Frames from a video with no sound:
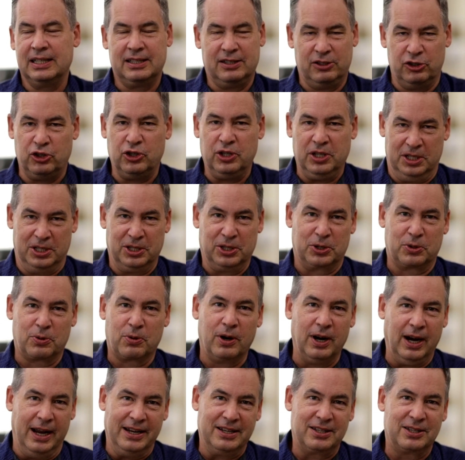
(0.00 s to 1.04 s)
Jesus
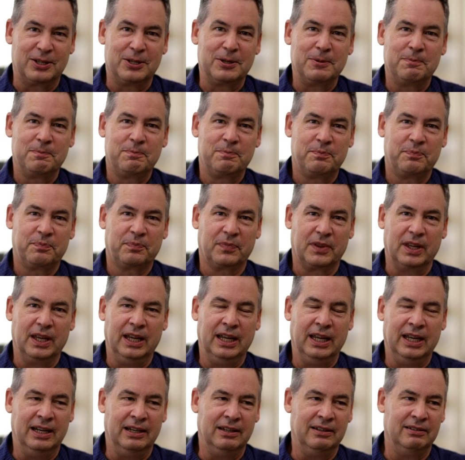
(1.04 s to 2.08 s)
Christ
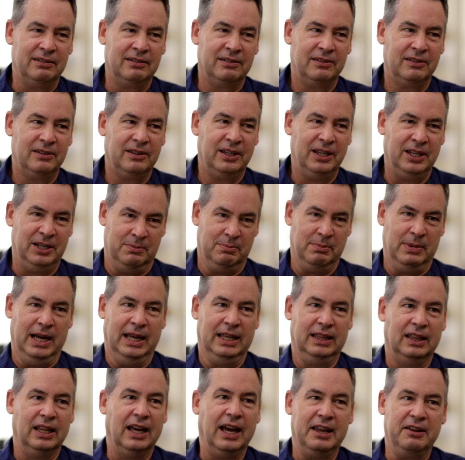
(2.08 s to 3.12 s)
in my
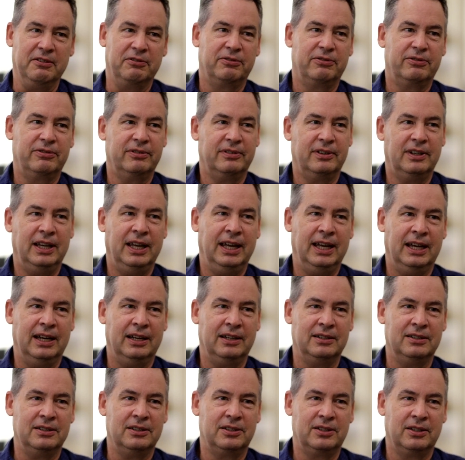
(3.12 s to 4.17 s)
life,
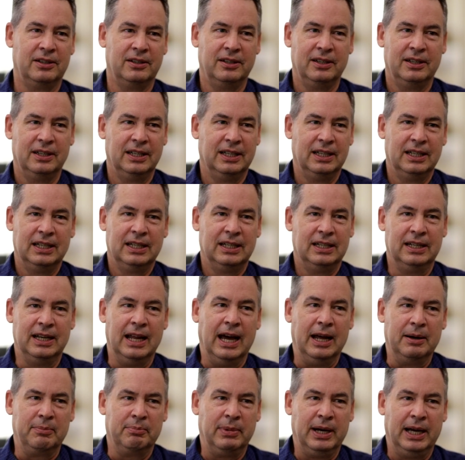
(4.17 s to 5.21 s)
and
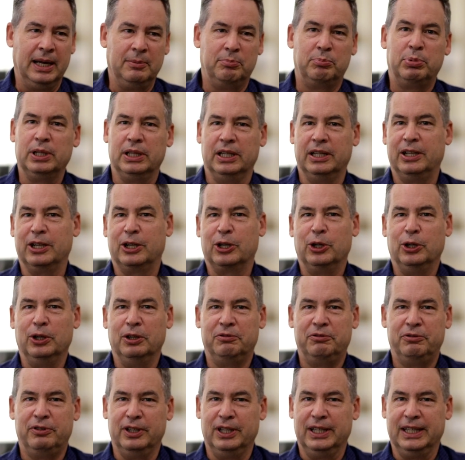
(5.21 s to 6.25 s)
not my political
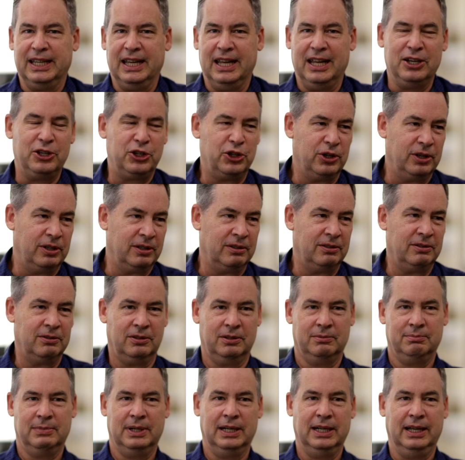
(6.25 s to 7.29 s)
affiliation
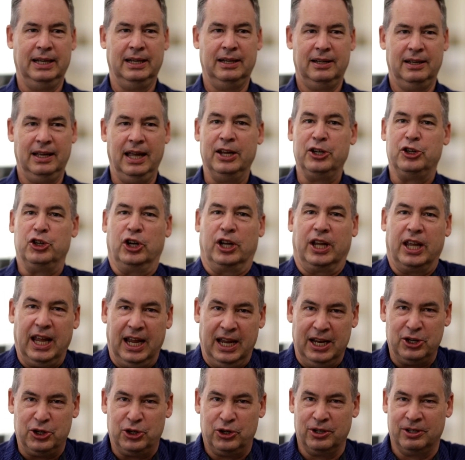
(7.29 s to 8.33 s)
or my
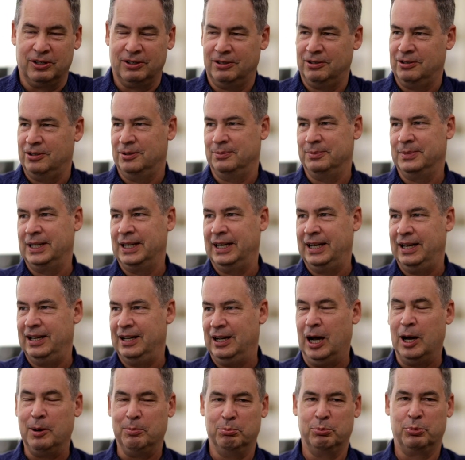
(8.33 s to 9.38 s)
education or
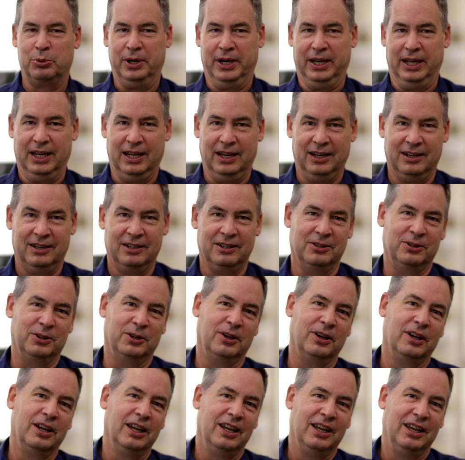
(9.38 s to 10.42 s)
my upbringing
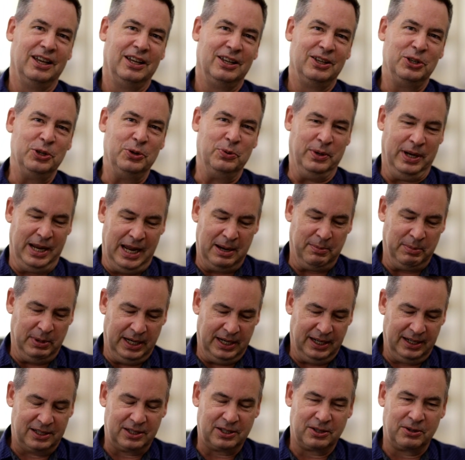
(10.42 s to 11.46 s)
or you name it.